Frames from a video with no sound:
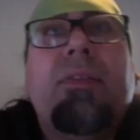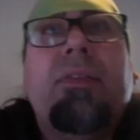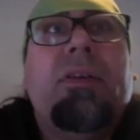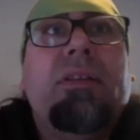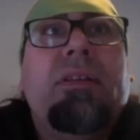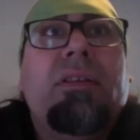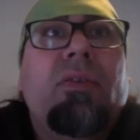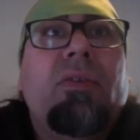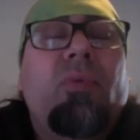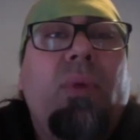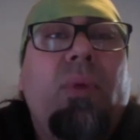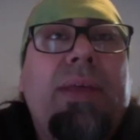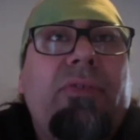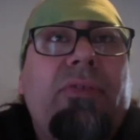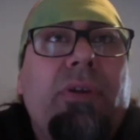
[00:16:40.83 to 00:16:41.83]
the
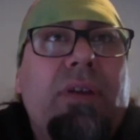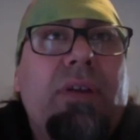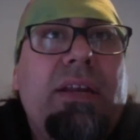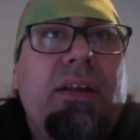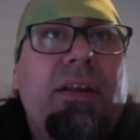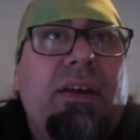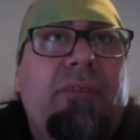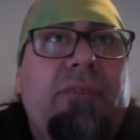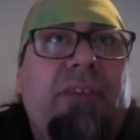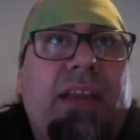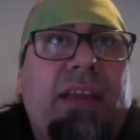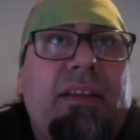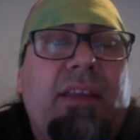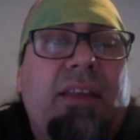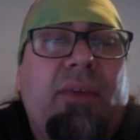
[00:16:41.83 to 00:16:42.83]
weathering
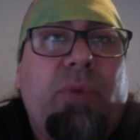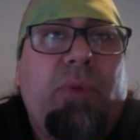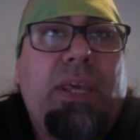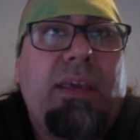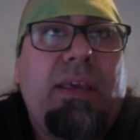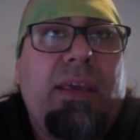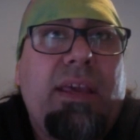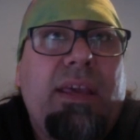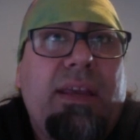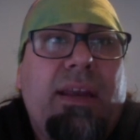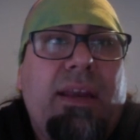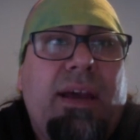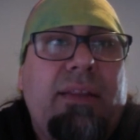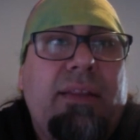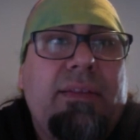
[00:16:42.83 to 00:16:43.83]
effect that we get
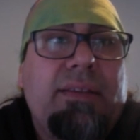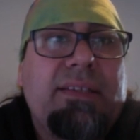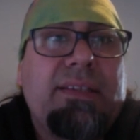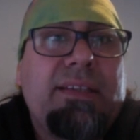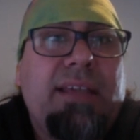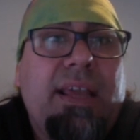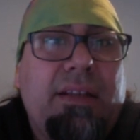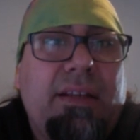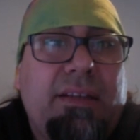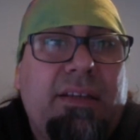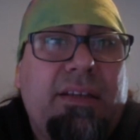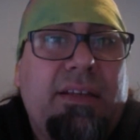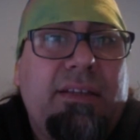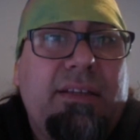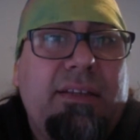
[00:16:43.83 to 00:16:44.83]
on the
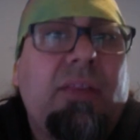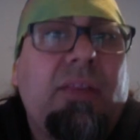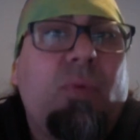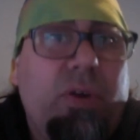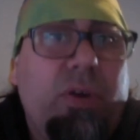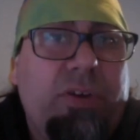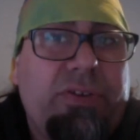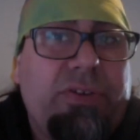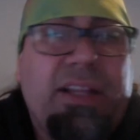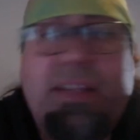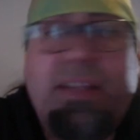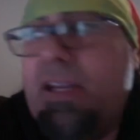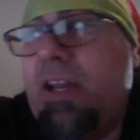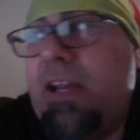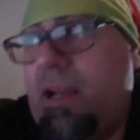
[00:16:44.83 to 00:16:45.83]
skeletons, on the warrior
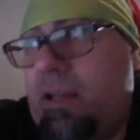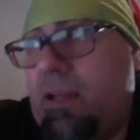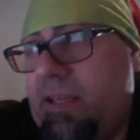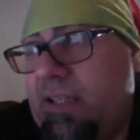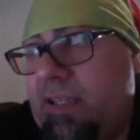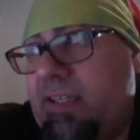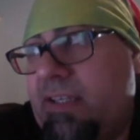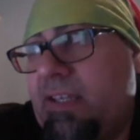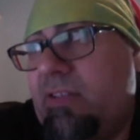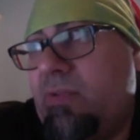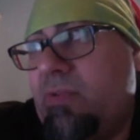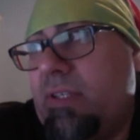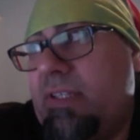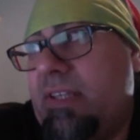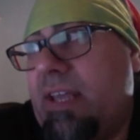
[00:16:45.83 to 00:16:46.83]
skeleton and on the
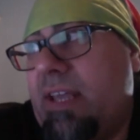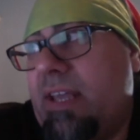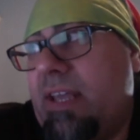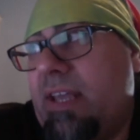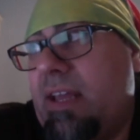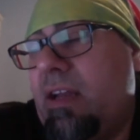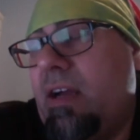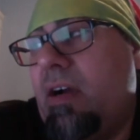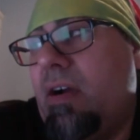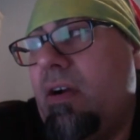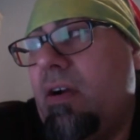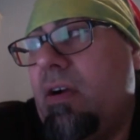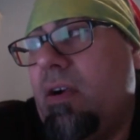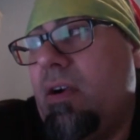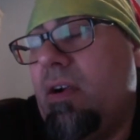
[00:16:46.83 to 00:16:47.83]
accessory set
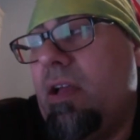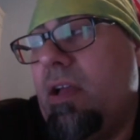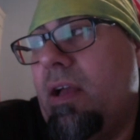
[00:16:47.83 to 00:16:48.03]
are,